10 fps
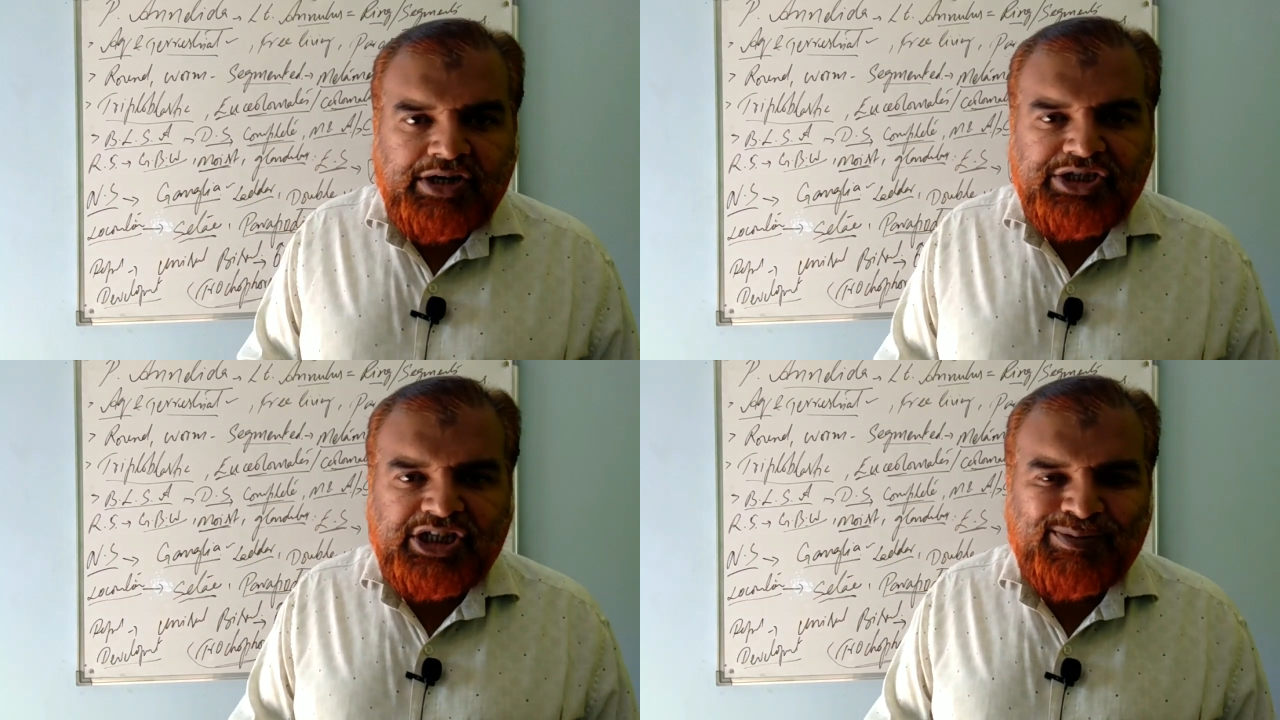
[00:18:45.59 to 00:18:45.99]

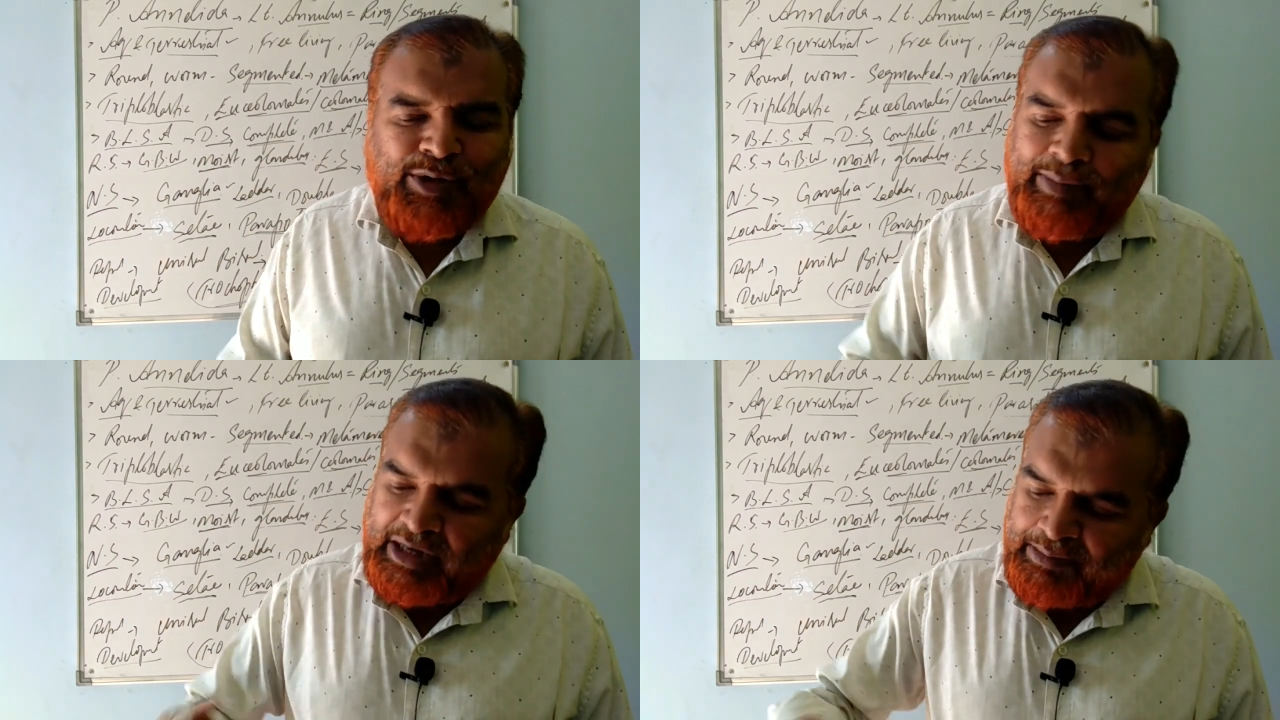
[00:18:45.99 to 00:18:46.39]
Nature's
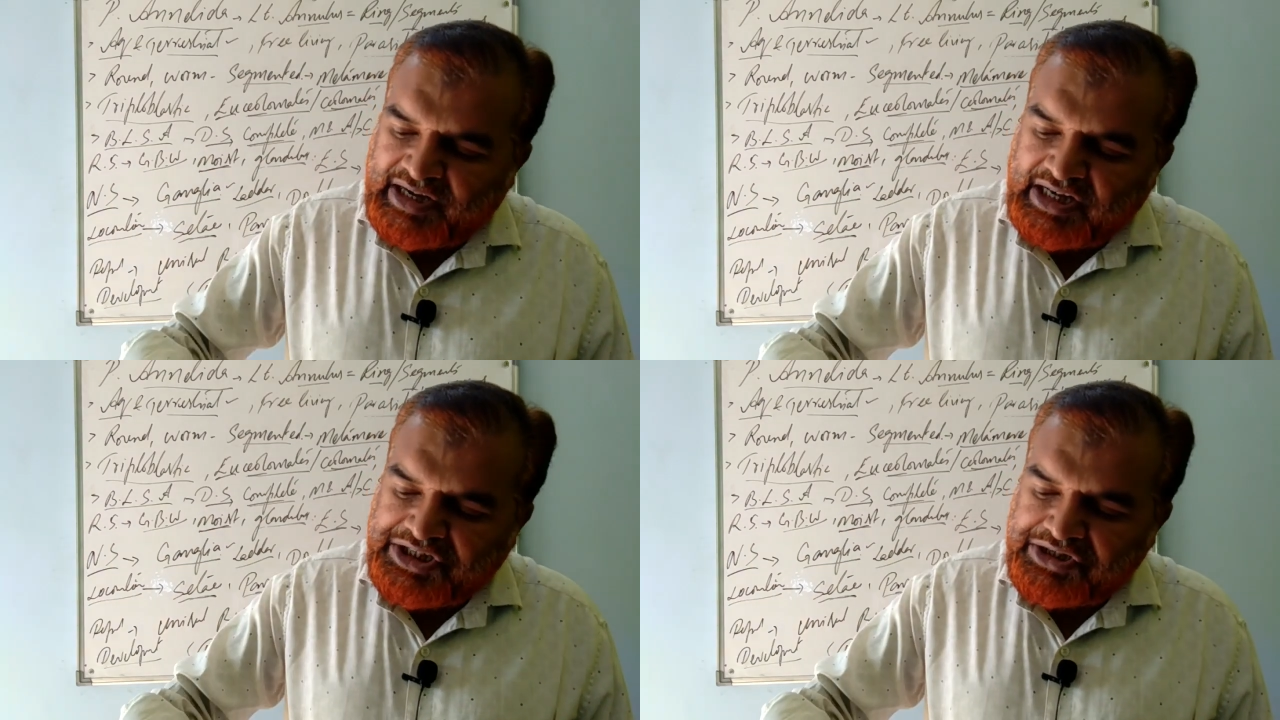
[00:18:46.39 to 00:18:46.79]
plowman
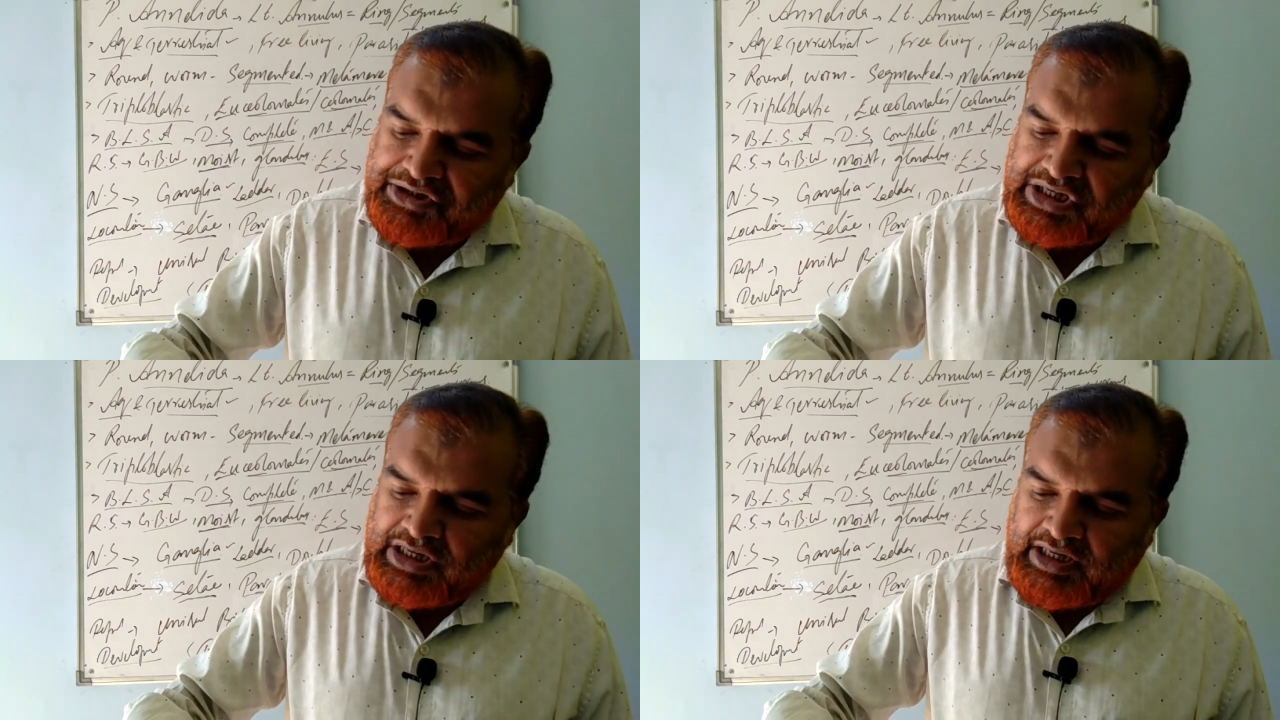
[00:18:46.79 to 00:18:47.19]
because it
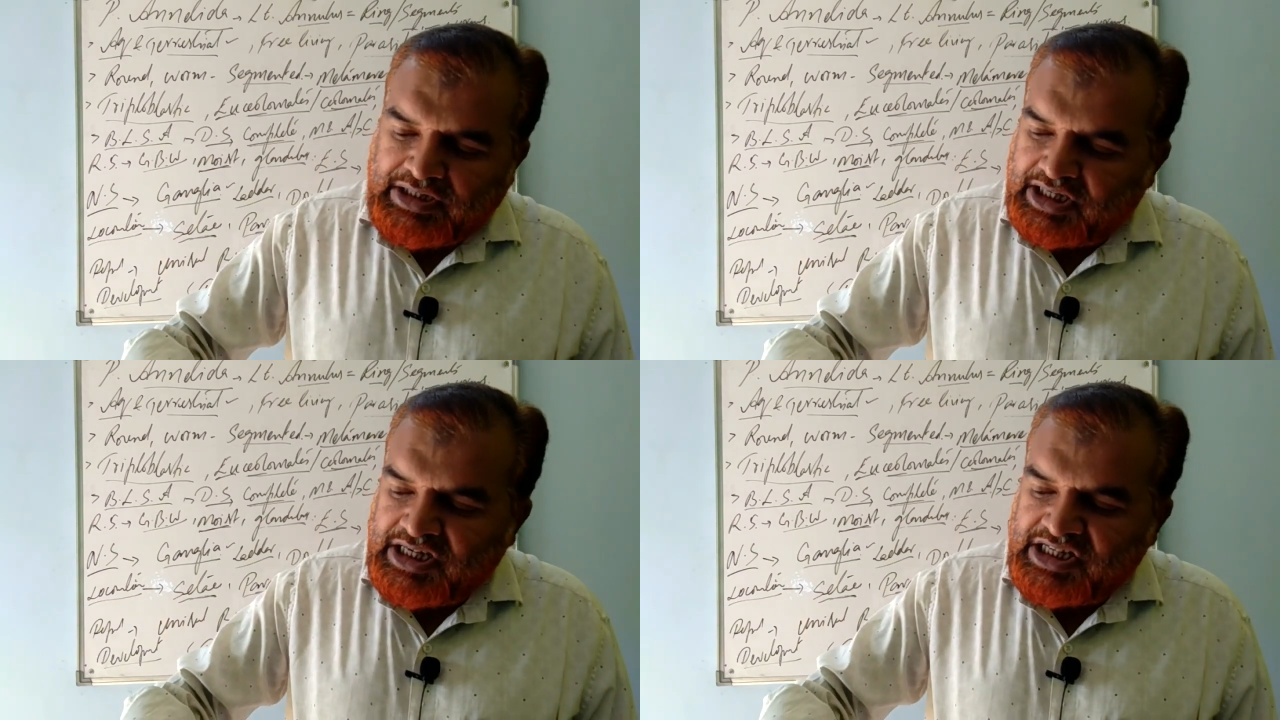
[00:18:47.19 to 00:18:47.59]

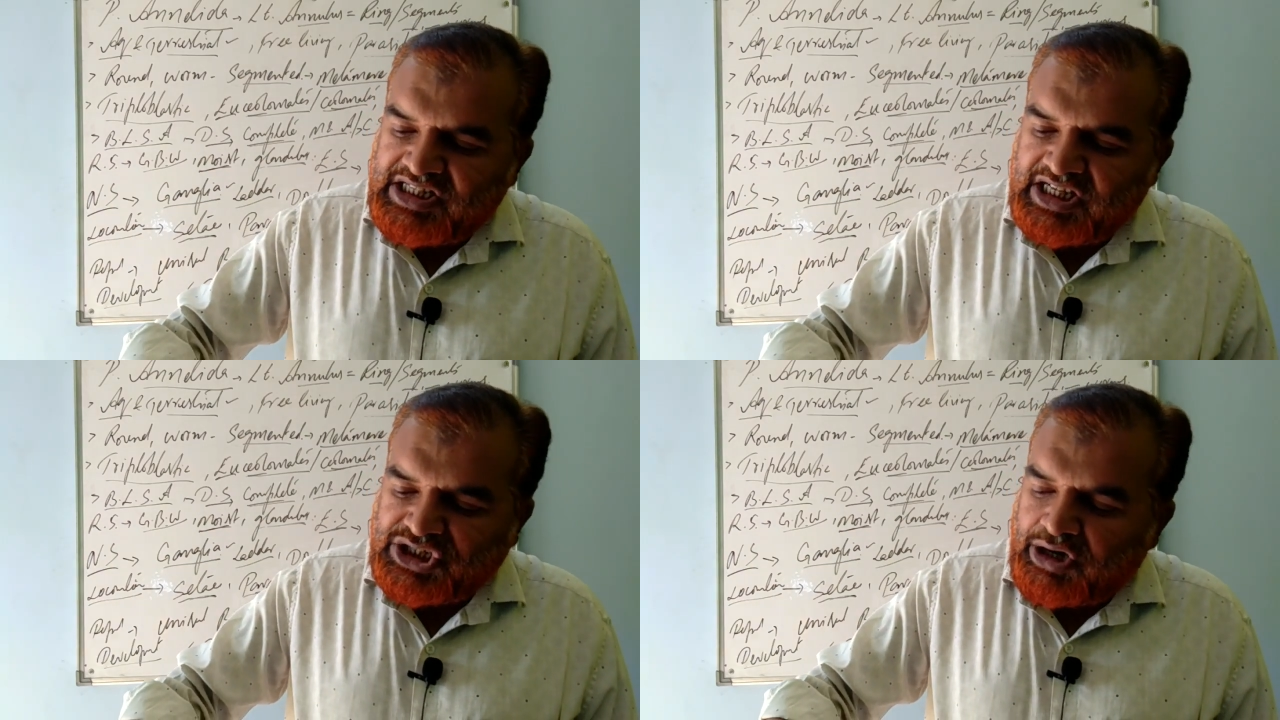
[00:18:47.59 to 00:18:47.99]

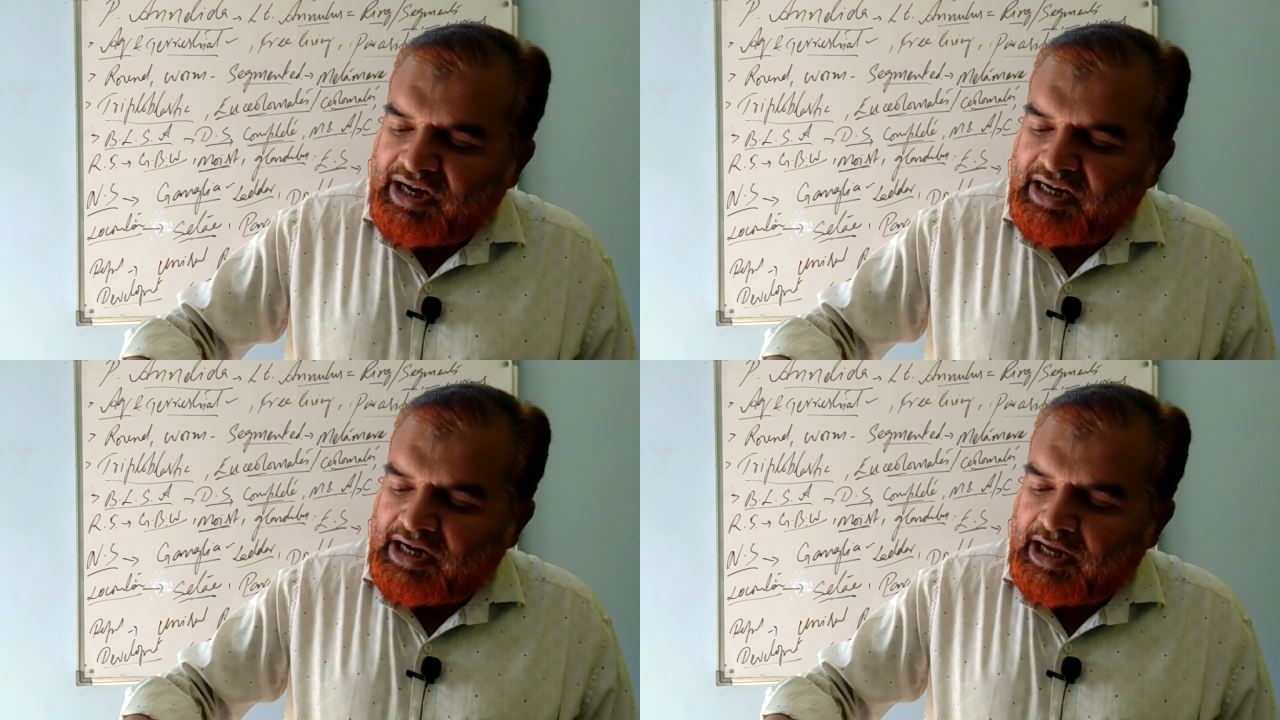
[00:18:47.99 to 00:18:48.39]
turns the
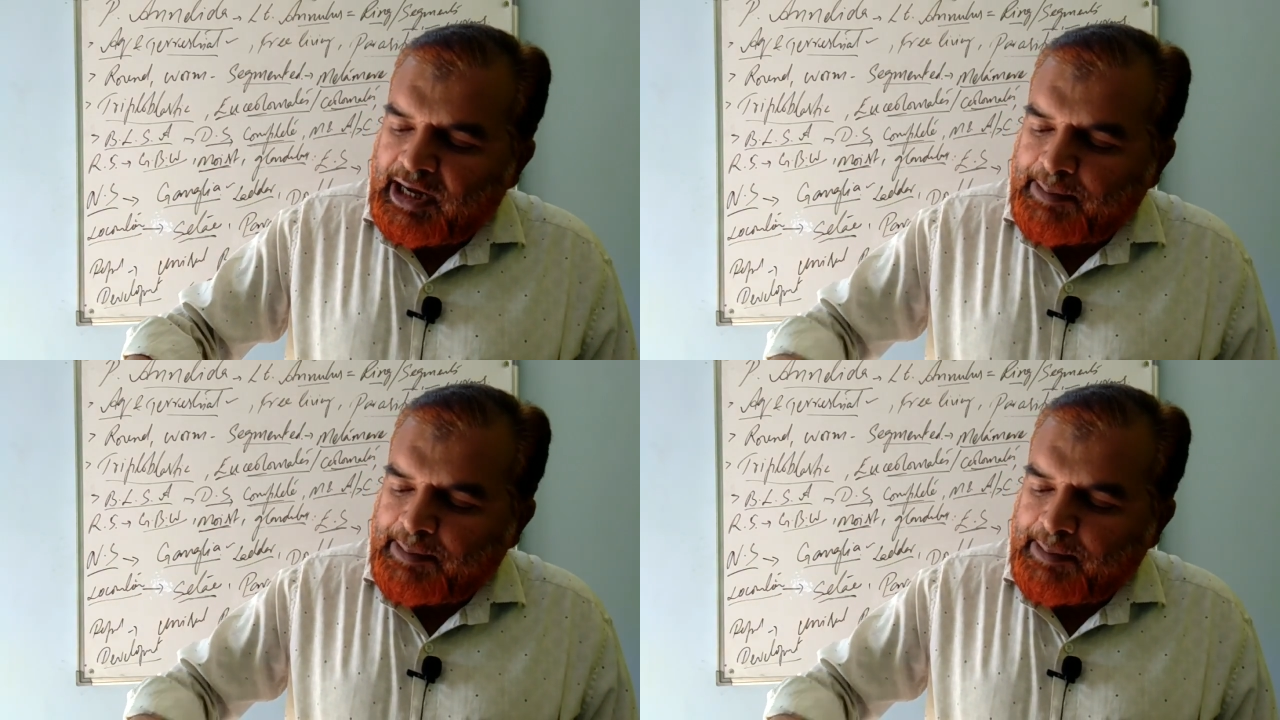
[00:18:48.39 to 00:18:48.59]
soil